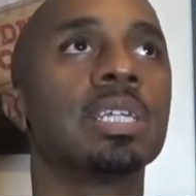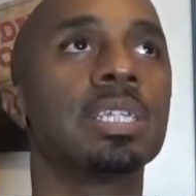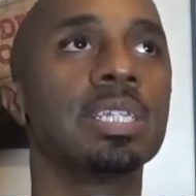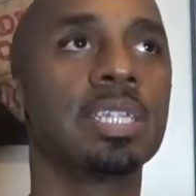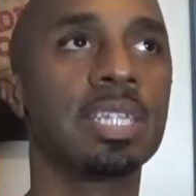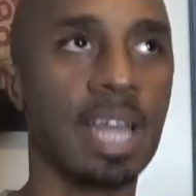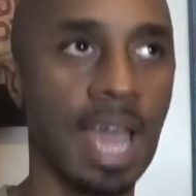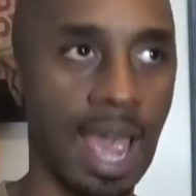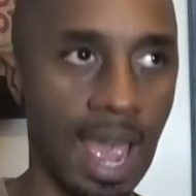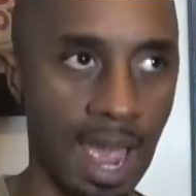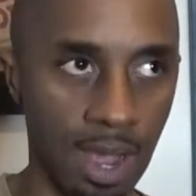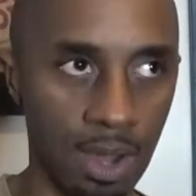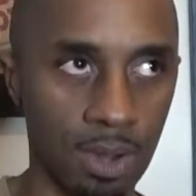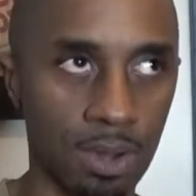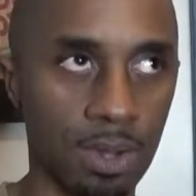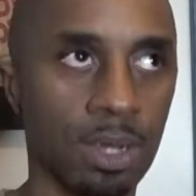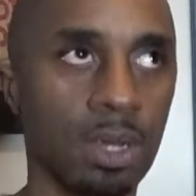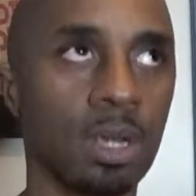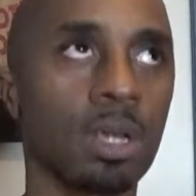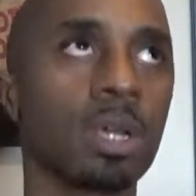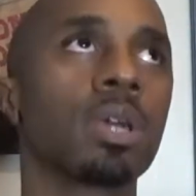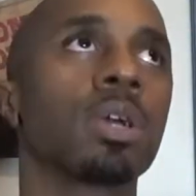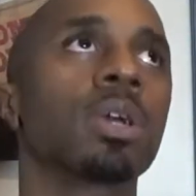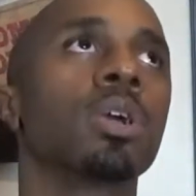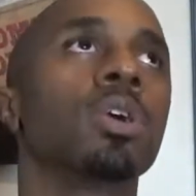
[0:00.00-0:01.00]
Now,
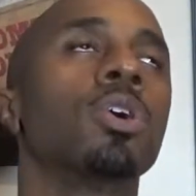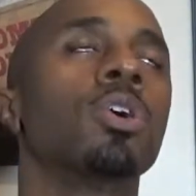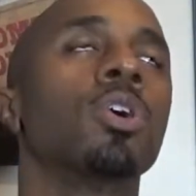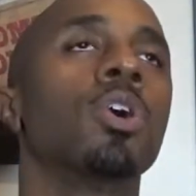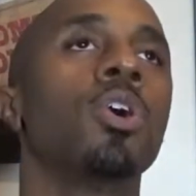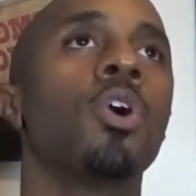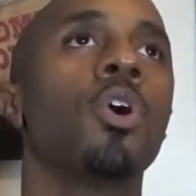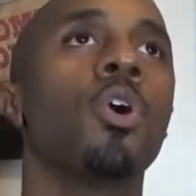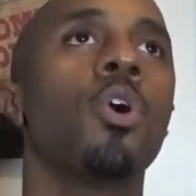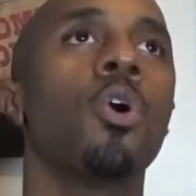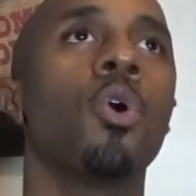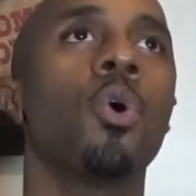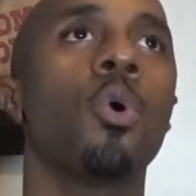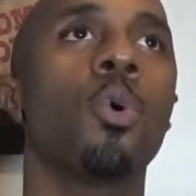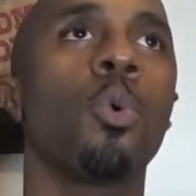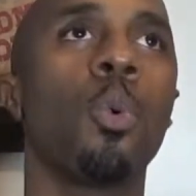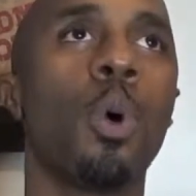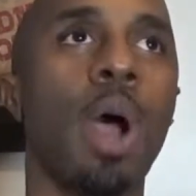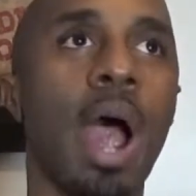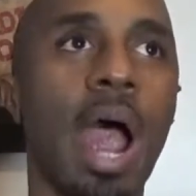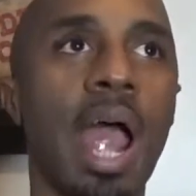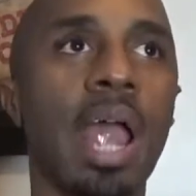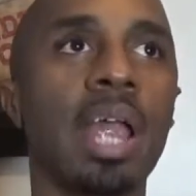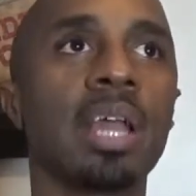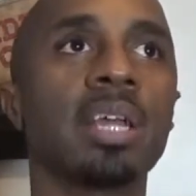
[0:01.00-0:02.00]

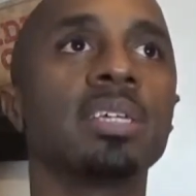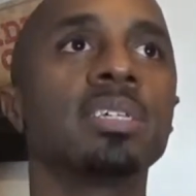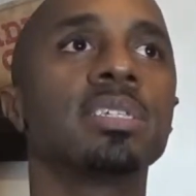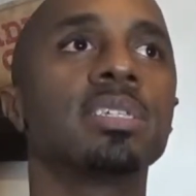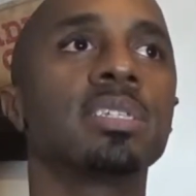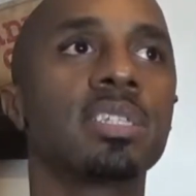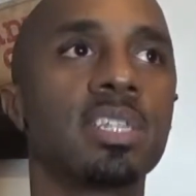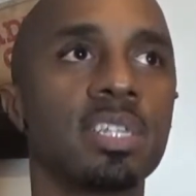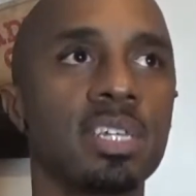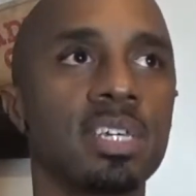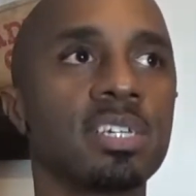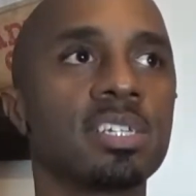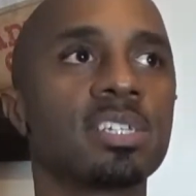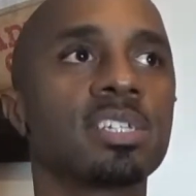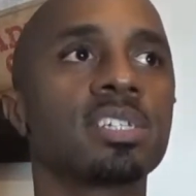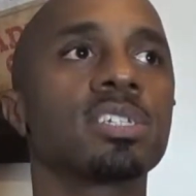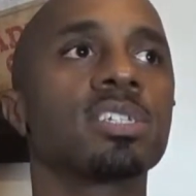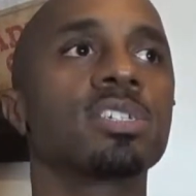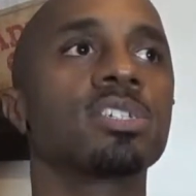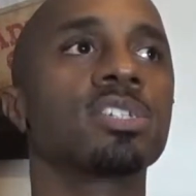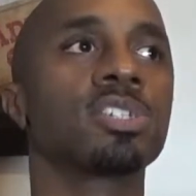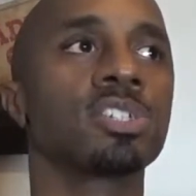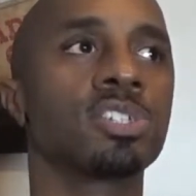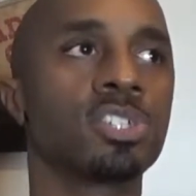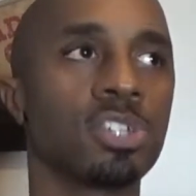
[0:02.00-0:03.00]
why is this
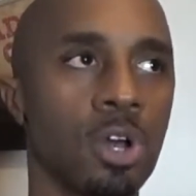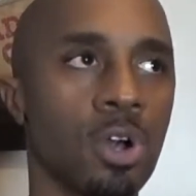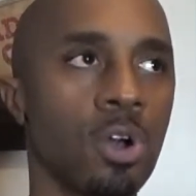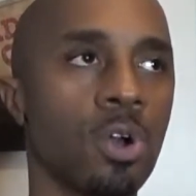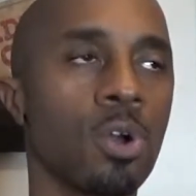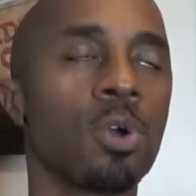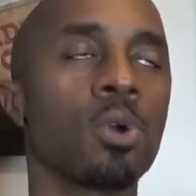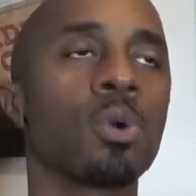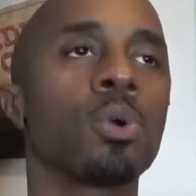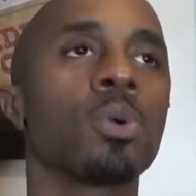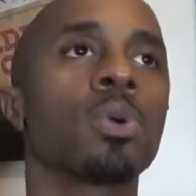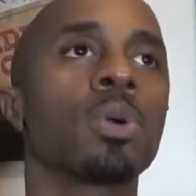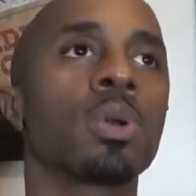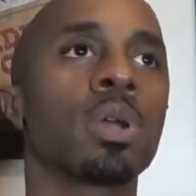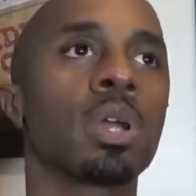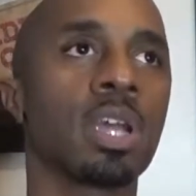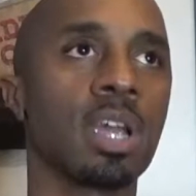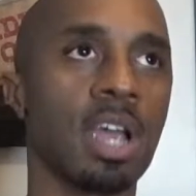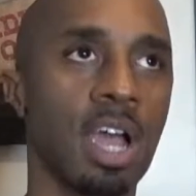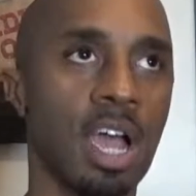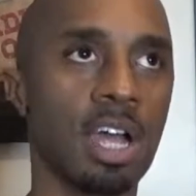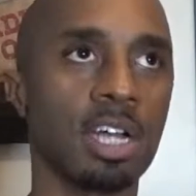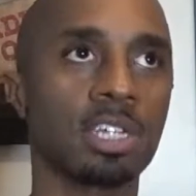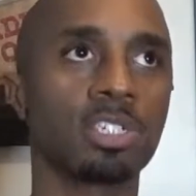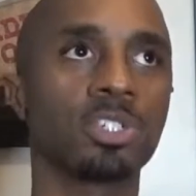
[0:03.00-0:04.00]
so
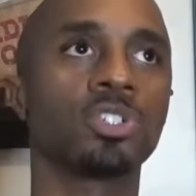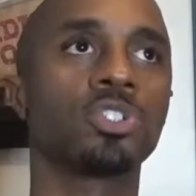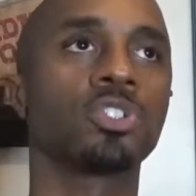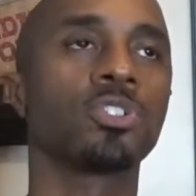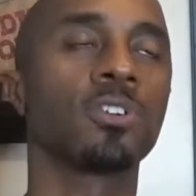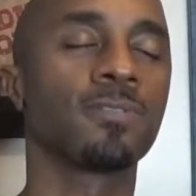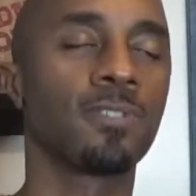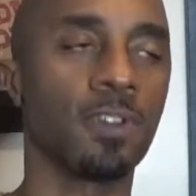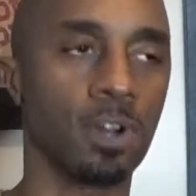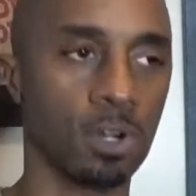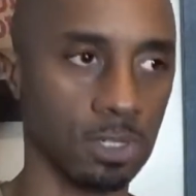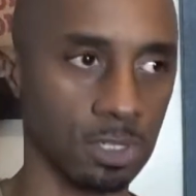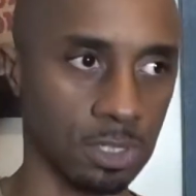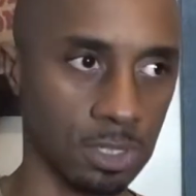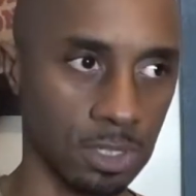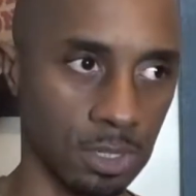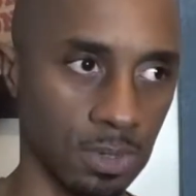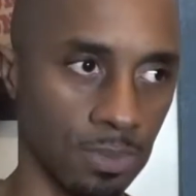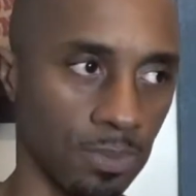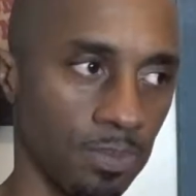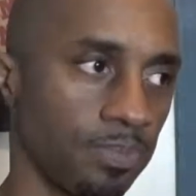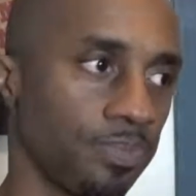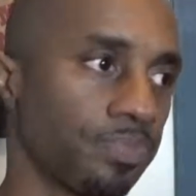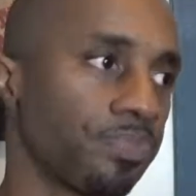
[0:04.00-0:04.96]
controversial?